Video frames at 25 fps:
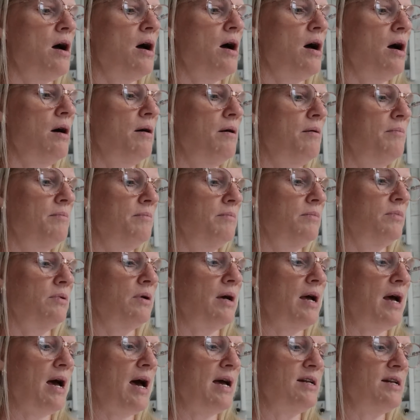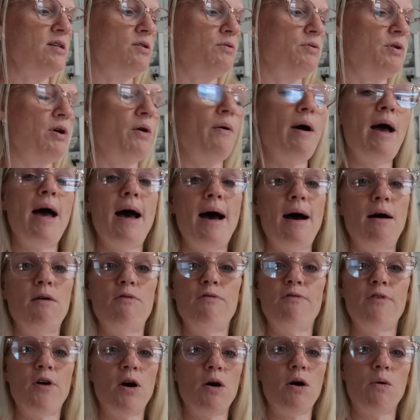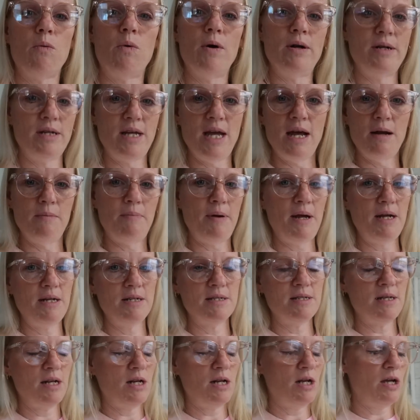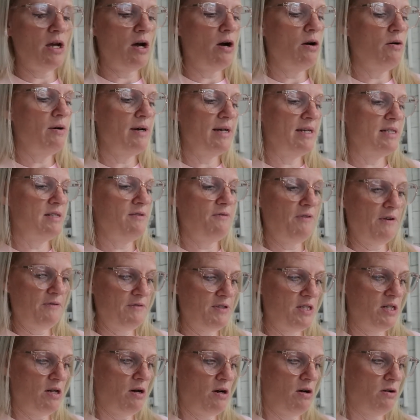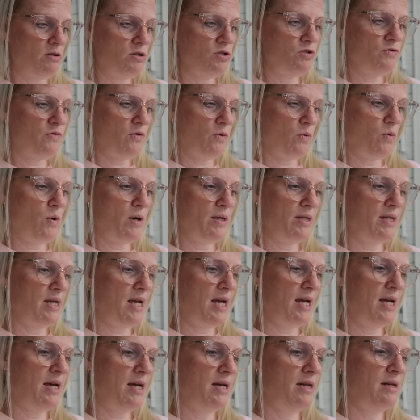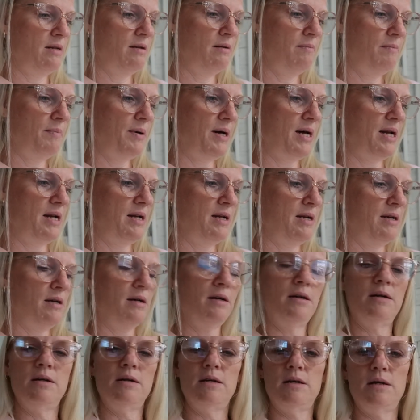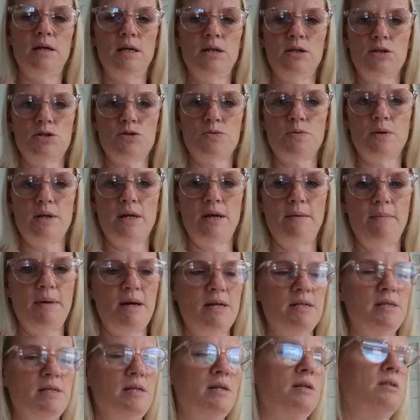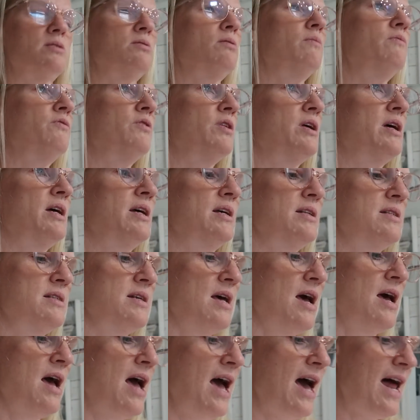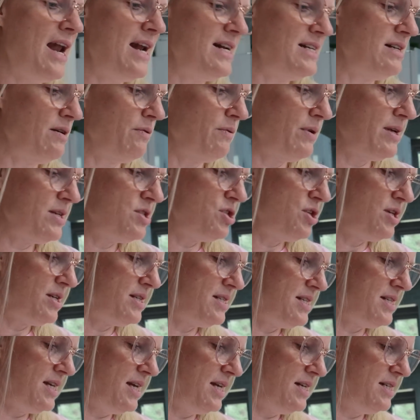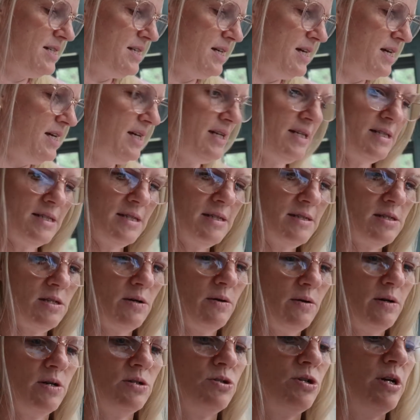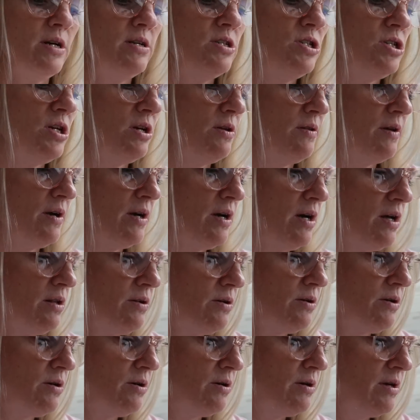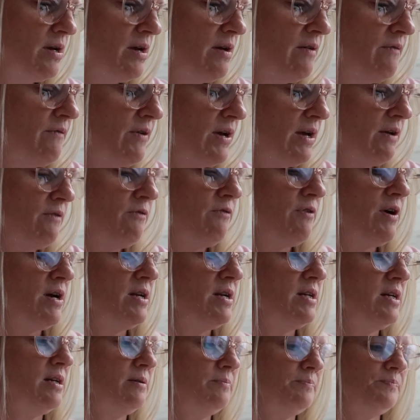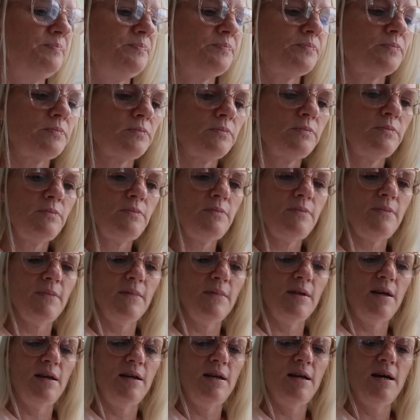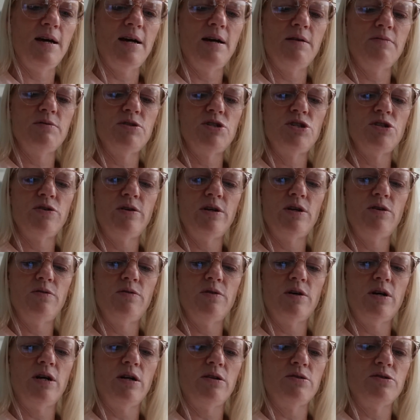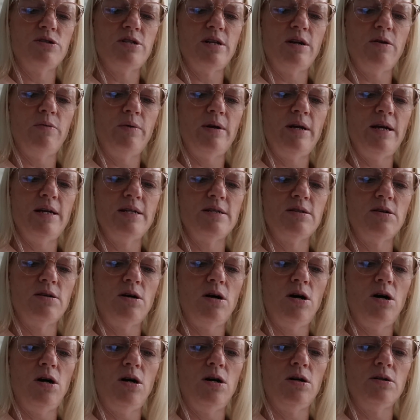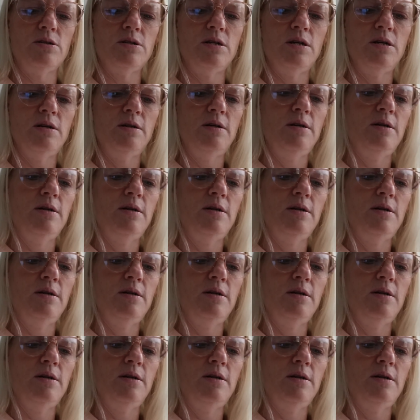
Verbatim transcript: um I don't know how far one can of paint is going to go. It's fifty dollars for one can, but it looks really amazing, so hopefully it's, and I didn't realize you could tint it, so I'll try to show you the color if I can find it. Yeah, I was showing you the colors there. We it's called